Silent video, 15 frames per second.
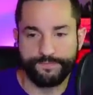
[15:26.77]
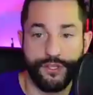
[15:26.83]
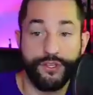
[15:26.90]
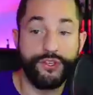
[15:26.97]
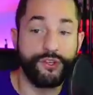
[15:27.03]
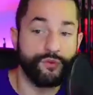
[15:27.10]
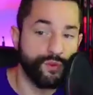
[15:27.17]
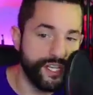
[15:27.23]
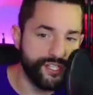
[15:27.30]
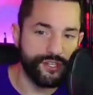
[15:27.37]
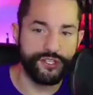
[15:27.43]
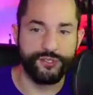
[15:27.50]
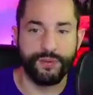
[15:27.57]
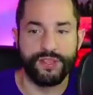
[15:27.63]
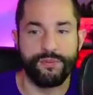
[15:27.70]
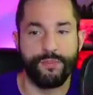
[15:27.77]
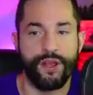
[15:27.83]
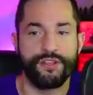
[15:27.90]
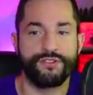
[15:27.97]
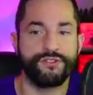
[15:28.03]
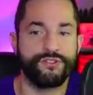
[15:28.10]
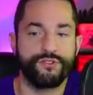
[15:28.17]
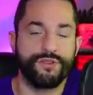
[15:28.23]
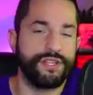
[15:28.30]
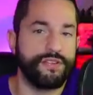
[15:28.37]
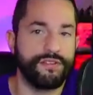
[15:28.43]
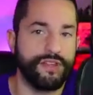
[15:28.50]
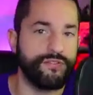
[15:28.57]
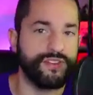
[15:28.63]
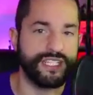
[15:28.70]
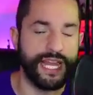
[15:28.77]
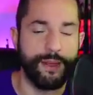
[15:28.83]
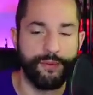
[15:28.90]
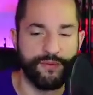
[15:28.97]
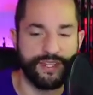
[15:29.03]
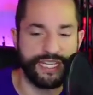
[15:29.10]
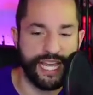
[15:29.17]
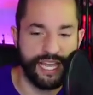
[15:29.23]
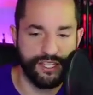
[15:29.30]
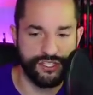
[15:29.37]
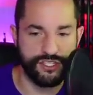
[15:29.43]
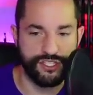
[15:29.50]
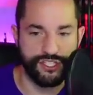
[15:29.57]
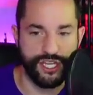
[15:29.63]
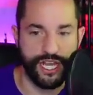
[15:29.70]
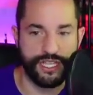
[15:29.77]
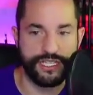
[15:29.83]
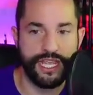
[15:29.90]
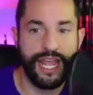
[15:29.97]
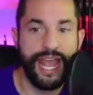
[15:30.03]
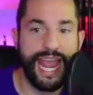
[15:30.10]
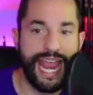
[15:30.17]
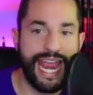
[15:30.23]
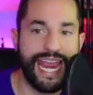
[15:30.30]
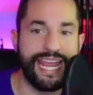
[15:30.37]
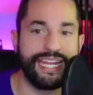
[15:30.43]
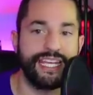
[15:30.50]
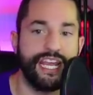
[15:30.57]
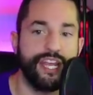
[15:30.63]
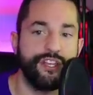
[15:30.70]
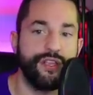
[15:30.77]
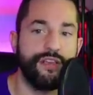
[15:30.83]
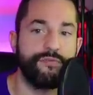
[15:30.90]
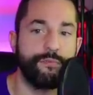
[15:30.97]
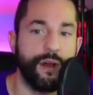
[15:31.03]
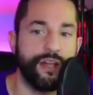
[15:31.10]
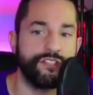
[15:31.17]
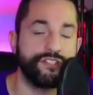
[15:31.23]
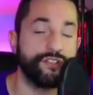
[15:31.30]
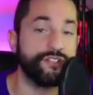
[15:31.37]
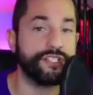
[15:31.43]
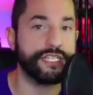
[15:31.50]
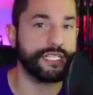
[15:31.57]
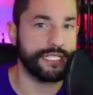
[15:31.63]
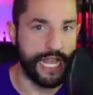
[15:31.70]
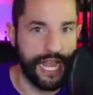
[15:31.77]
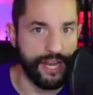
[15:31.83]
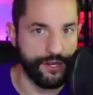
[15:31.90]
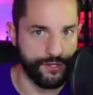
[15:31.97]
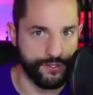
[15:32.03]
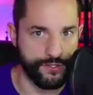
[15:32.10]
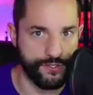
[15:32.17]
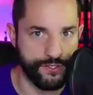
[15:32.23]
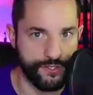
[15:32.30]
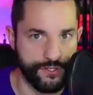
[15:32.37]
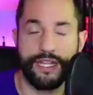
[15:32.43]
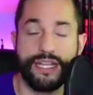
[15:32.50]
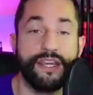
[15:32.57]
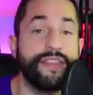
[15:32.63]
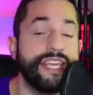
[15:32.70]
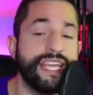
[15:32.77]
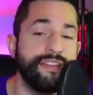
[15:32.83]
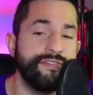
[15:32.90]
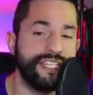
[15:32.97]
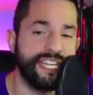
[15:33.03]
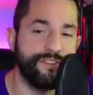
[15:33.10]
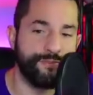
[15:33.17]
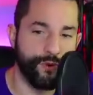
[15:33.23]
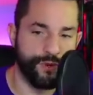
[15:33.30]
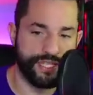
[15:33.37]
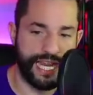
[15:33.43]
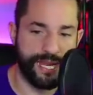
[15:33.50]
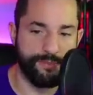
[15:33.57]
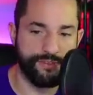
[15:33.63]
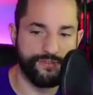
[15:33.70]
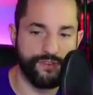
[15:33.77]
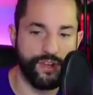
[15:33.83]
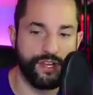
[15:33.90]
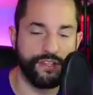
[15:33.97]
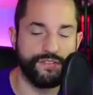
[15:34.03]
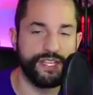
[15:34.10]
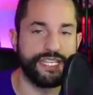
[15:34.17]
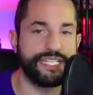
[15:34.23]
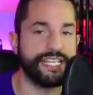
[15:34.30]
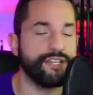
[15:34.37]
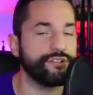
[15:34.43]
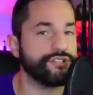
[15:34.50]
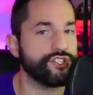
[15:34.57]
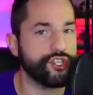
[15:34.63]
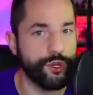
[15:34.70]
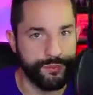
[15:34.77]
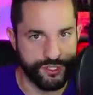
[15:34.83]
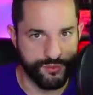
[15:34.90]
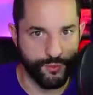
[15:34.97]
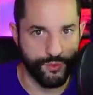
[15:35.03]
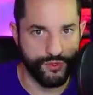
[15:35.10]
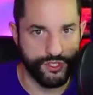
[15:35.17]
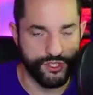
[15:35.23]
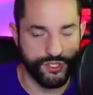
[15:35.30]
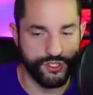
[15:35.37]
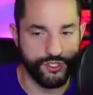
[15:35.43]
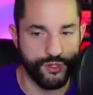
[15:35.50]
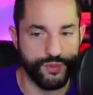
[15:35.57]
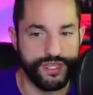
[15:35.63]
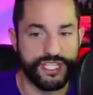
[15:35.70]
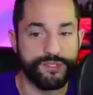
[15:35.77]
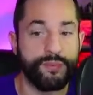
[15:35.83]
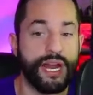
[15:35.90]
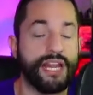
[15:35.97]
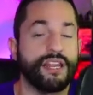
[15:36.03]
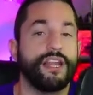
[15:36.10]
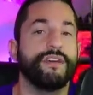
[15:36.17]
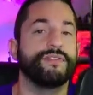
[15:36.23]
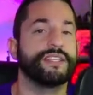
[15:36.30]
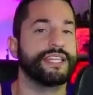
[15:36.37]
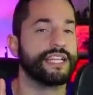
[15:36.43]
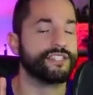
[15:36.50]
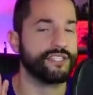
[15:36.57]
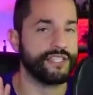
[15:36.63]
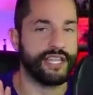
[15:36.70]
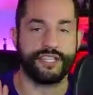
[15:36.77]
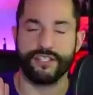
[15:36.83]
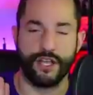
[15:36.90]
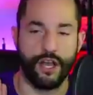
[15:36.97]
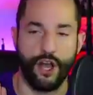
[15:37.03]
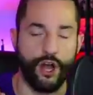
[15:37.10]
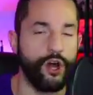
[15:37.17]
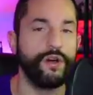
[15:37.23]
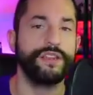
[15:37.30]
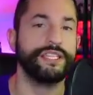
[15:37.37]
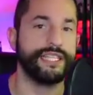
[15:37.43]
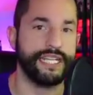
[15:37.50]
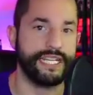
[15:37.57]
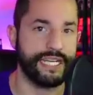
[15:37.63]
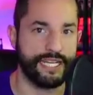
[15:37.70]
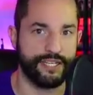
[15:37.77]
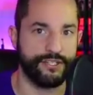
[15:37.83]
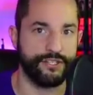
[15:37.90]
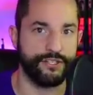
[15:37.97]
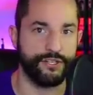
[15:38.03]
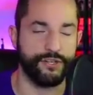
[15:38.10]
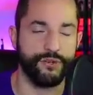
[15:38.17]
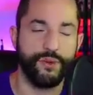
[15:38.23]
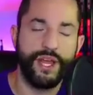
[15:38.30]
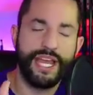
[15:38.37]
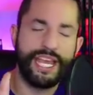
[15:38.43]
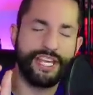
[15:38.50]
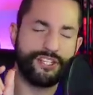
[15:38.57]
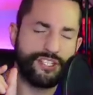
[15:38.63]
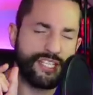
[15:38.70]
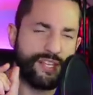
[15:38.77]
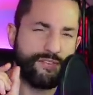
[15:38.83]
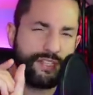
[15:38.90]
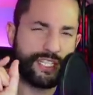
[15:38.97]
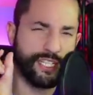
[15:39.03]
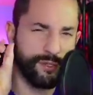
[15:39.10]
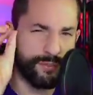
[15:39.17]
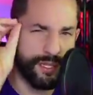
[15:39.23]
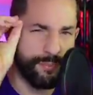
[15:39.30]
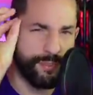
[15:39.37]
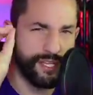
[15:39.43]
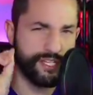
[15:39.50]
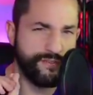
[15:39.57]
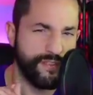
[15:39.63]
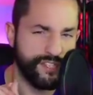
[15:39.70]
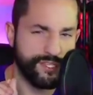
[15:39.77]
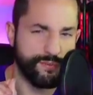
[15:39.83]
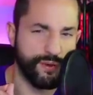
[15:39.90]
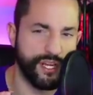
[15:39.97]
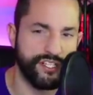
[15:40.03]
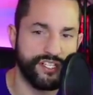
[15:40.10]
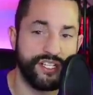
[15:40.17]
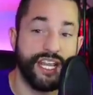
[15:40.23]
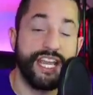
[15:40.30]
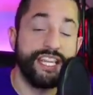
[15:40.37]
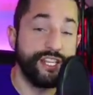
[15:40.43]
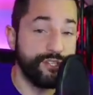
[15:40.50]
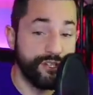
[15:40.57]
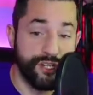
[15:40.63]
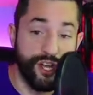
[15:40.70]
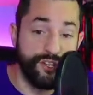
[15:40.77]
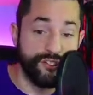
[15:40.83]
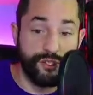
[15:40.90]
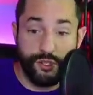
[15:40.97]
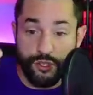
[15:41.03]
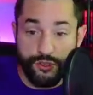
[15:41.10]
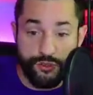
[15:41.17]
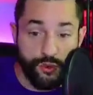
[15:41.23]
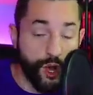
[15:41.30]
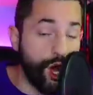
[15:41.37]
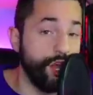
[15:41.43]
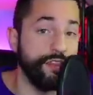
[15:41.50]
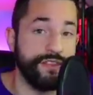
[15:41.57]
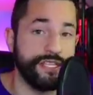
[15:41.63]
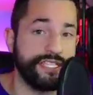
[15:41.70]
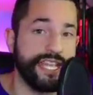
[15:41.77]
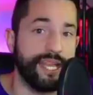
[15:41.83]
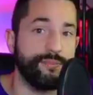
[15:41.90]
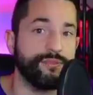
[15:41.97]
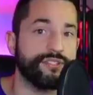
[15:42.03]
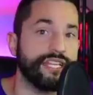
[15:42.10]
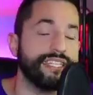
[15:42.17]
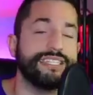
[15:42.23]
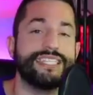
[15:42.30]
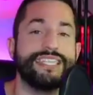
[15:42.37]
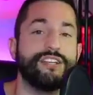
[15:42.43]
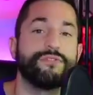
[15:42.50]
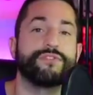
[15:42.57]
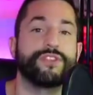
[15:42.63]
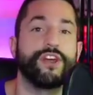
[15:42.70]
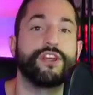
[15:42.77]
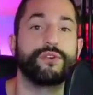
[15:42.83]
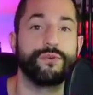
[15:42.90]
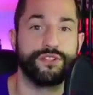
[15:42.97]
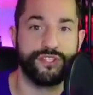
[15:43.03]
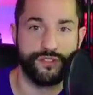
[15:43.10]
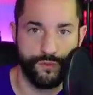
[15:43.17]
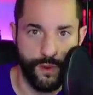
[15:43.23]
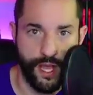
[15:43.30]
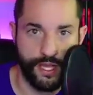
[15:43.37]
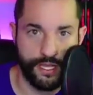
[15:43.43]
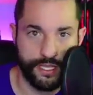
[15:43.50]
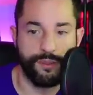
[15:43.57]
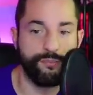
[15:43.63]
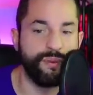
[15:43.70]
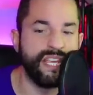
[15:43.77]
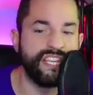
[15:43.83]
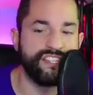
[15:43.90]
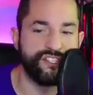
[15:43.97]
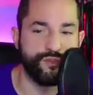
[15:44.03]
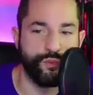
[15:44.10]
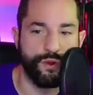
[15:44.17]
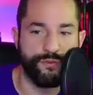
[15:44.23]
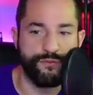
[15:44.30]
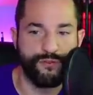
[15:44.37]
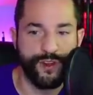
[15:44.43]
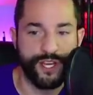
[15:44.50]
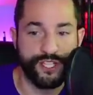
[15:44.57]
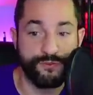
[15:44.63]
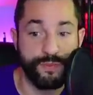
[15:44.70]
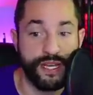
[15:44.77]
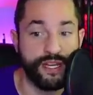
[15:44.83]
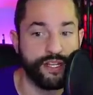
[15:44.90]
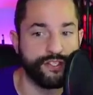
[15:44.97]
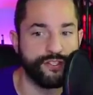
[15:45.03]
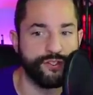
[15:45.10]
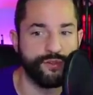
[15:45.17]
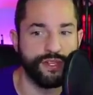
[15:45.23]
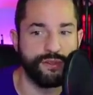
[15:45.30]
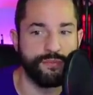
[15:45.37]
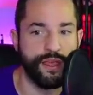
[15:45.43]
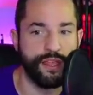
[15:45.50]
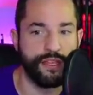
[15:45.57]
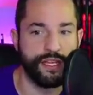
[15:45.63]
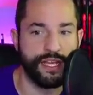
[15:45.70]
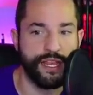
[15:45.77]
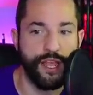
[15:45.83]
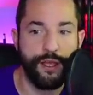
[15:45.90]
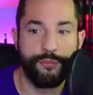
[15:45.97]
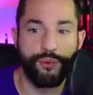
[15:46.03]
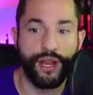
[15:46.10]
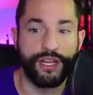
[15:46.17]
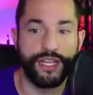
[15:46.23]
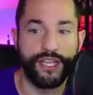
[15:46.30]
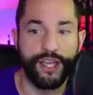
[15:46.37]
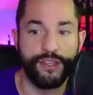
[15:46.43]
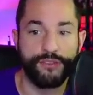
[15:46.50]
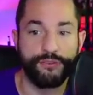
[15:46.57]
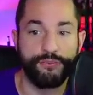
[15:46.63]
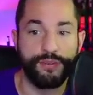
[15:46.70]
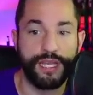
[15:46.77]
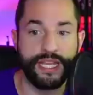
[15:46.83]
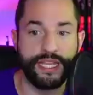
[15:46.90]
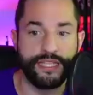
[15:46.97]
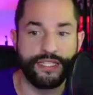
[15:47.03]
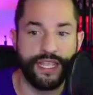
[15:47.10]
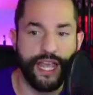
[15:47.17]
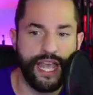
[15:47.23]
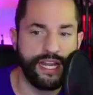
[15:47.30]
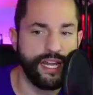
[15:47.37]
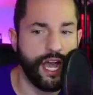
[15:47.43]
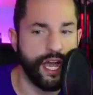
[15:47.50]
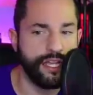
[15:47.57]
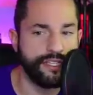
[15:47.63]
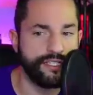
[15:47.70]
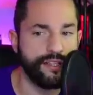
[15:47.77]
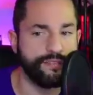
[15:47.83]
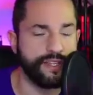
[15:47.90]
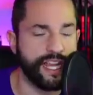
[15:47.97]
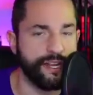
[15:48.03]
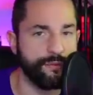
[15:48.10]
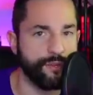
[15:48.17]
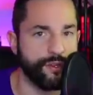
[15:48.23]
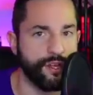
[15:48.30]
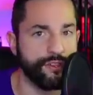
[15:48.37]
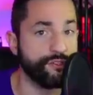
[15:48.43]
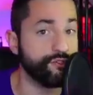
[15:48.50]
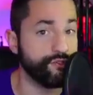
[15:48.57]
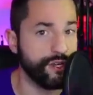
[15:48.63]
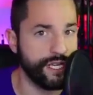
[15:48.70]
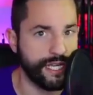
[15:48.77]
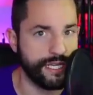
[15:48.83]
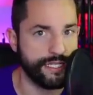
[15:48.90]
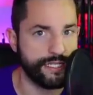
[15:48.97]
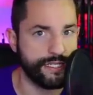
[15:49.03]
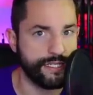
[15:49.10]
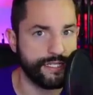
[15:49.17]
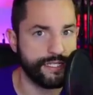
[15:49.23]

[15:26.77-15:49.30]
You can research about the monsters through the different type of intelligence checks, and you have monsters' desires. Now they give D4 tables for all of these, and there's so much more that you can do with this. But I love that that's that's all that they needed to do is just give a little bit of pinch of inspiration that you can also look through all of these tables and steal for the other ones as well. Beasts want fresh meat, a soothing melody, brightly colored beads, an odd stuffed animal or other trinket.